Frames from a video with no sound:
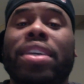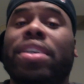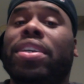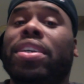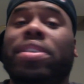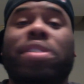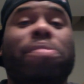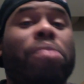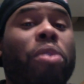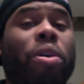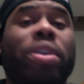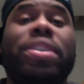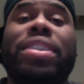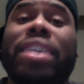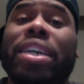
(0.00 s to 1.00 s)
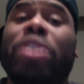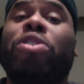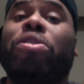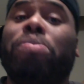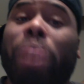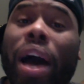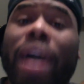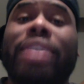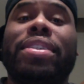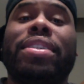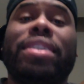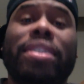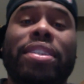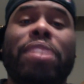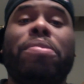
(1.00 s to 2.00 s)
He's a more skilled boxer
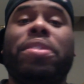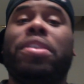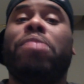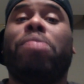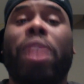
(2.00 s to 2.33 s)
than Timothy